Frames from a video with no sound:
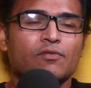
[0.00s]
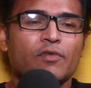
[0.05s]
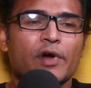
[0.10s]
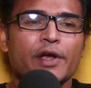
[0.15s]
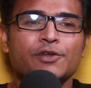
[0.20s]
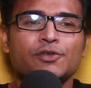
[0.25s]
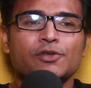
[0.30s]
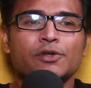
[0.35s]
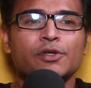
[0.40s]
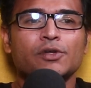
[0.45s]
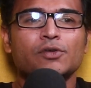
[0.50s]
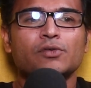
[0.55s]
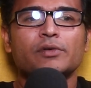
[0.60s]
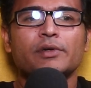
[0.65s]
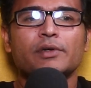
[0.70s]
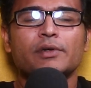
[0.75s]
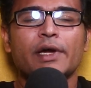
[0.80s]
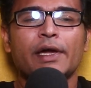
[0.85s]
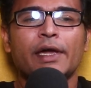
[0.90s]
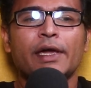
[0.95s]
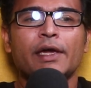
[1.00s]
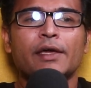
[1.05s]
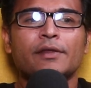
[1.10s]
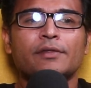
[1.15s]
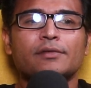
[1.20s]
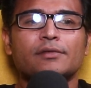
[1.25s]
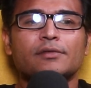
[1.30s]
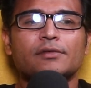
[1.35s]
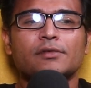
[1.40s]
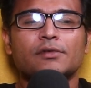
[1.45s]
why should you
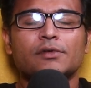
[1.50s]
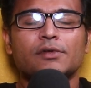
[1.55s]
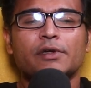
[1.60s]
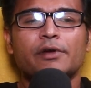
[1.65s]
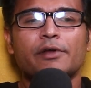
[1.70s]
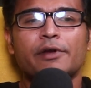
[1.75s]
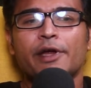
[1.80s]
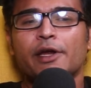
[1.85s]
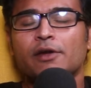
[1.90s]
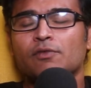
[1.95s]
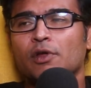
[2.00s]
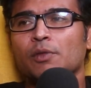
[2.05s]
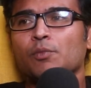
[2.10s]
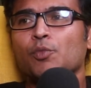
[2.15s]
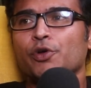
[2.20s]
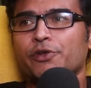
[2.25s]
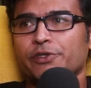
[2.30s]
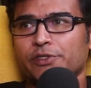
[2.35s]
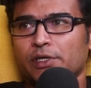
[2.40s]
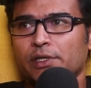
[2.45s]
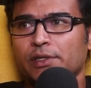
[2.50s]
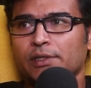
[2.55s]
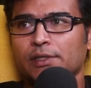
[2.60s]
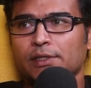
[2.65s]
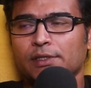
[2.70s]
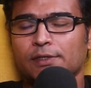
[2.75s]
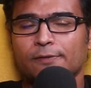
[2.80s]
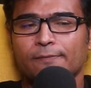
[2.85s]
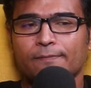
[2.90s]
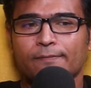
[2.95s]
again create one more
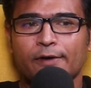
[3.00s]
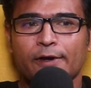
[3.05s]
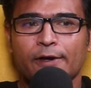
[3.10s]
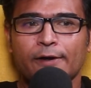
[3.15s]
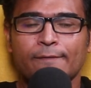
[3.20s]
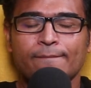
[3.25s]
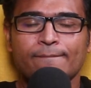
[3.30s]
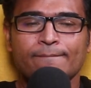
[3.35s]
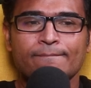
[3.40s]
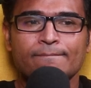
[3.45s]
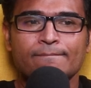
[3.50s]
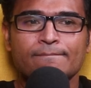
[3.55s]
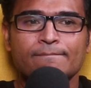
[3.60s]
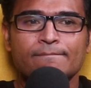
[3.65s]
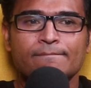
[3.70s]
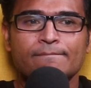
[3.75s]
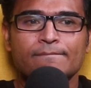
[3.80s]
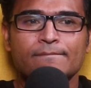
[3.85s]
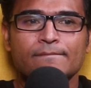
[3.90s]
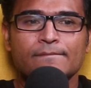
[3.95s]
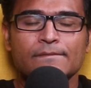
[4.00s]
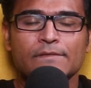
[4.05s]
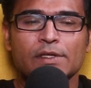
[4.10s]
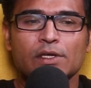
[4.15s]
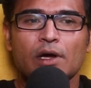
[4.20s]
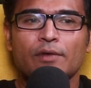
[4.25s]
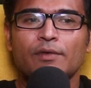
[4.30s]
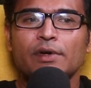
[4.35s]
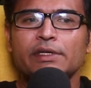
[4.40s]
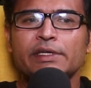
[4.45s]
channel, right?
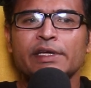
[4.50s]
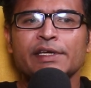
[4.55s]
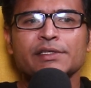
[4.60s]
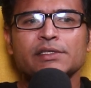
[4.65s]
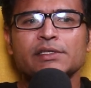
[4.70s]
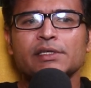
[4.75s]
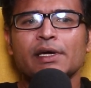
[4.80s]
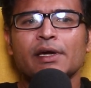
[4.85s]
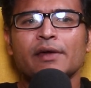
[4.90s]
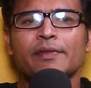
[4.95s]
So I will just